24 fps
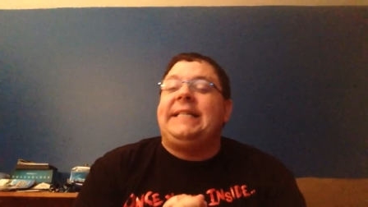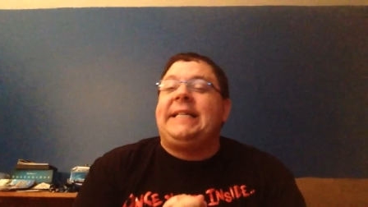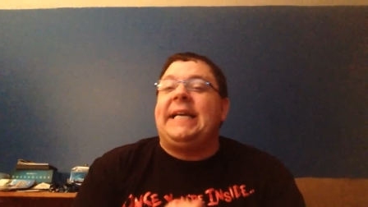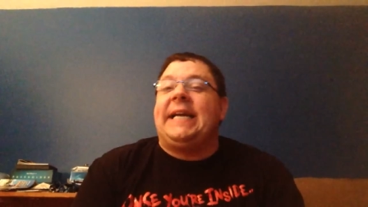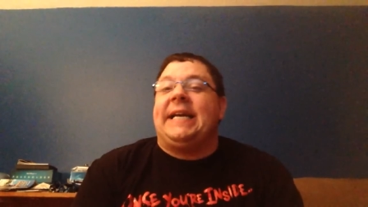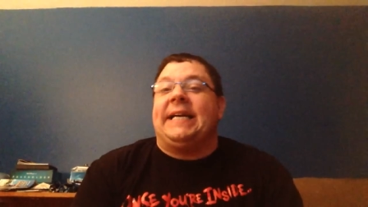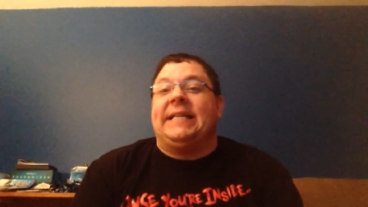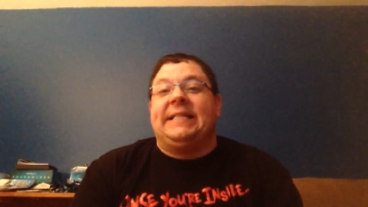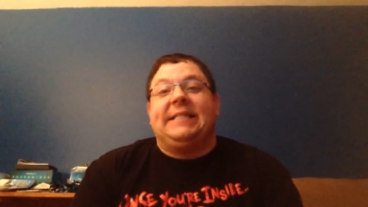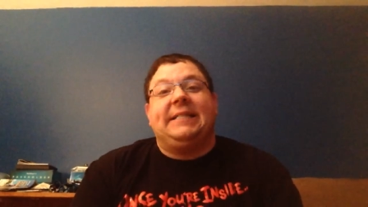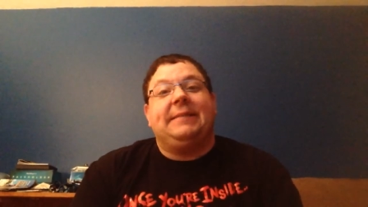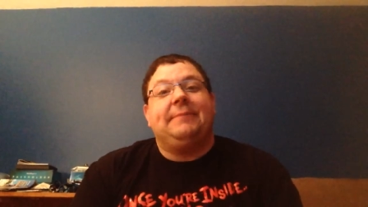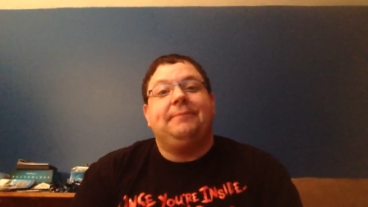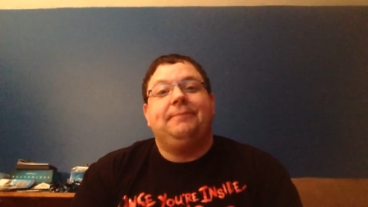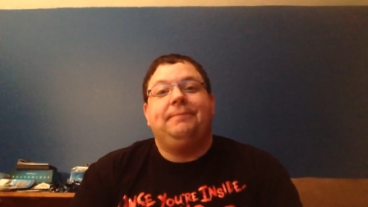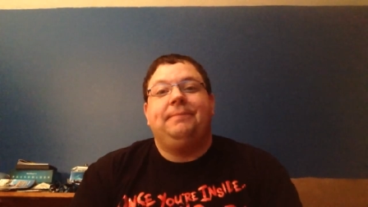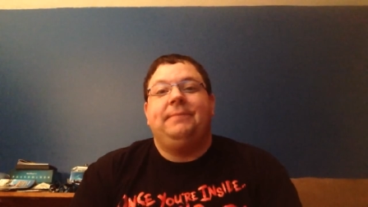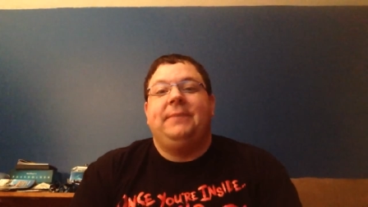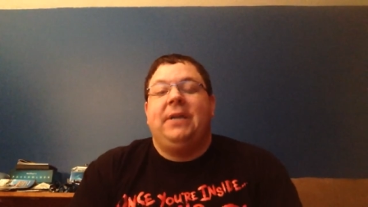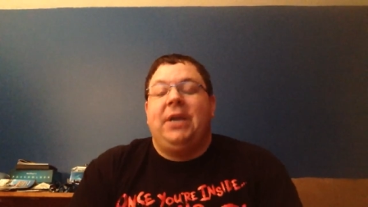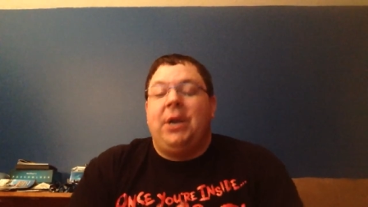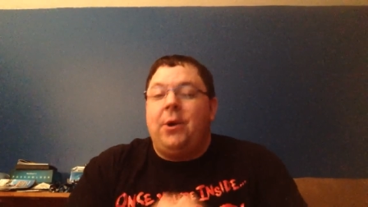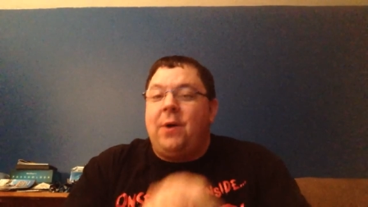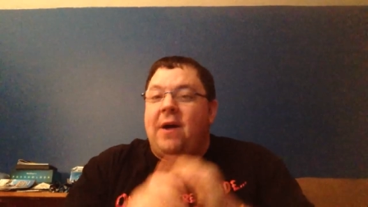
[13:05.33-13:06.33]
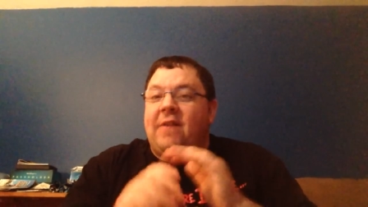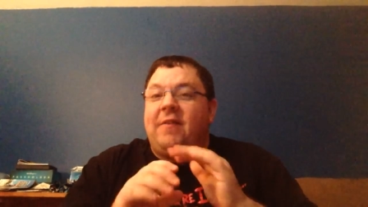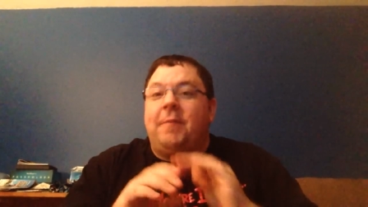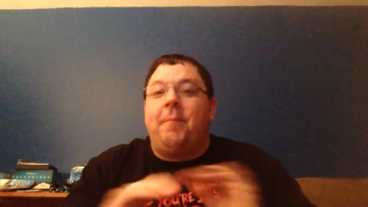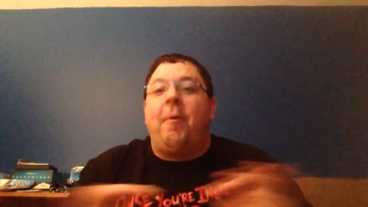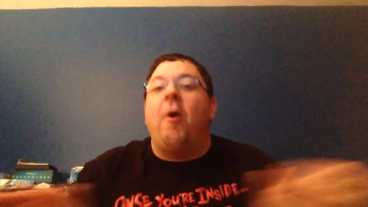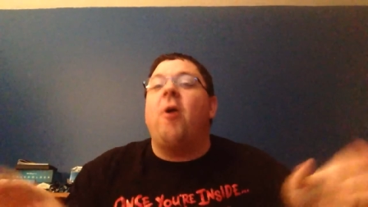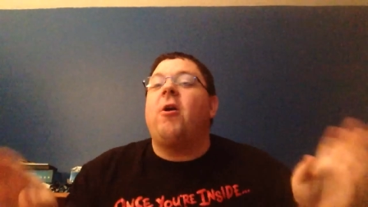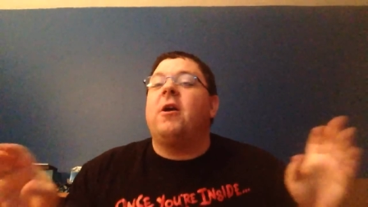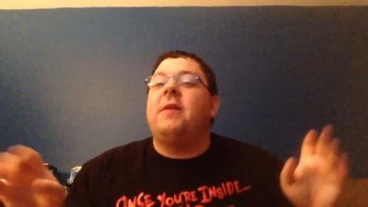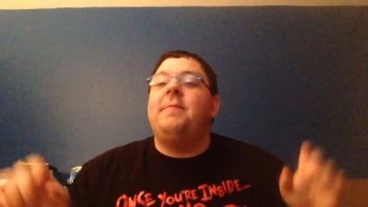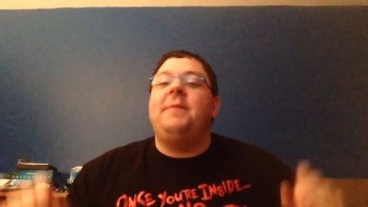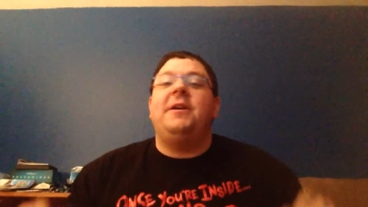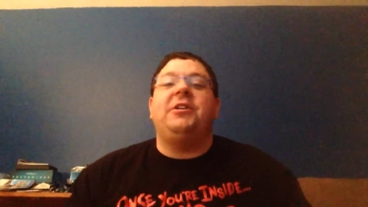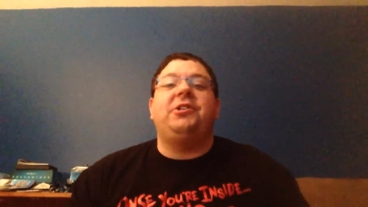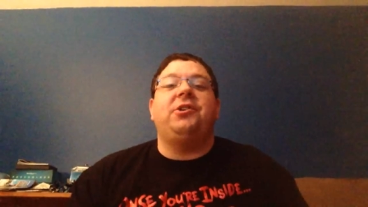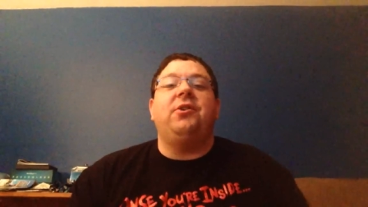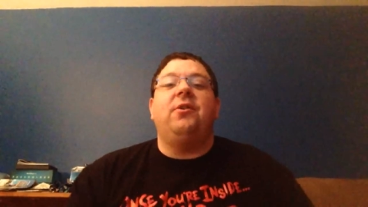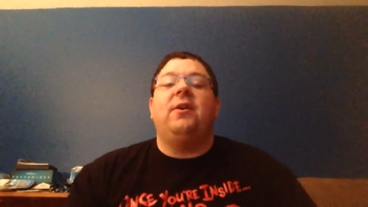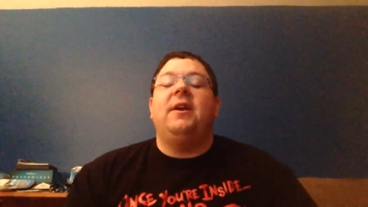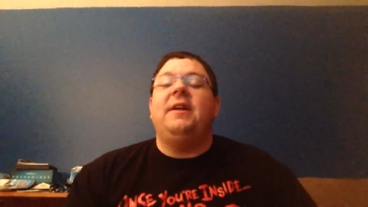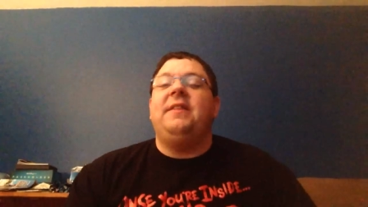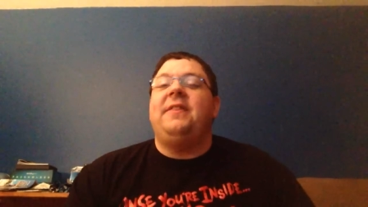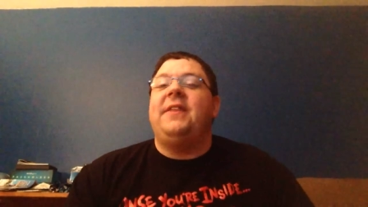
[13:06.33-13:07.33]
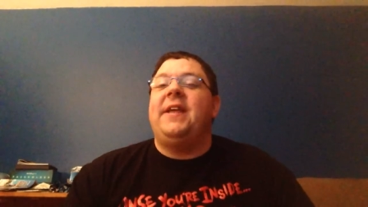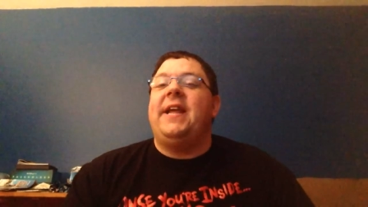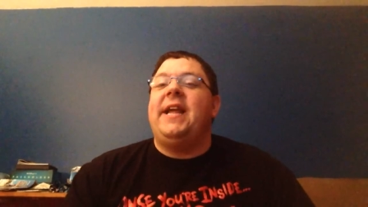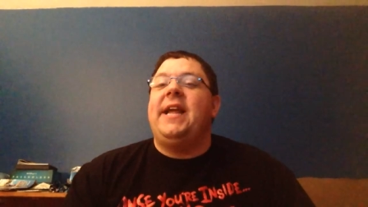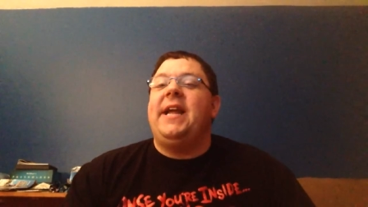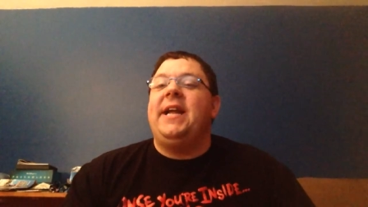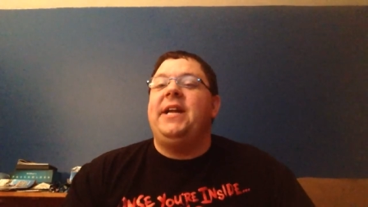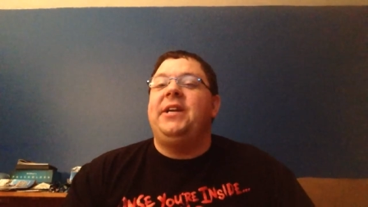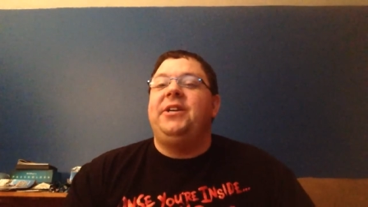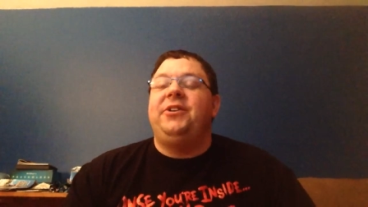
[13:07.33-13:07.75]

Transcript: ticket. You don't have a park admission or anything.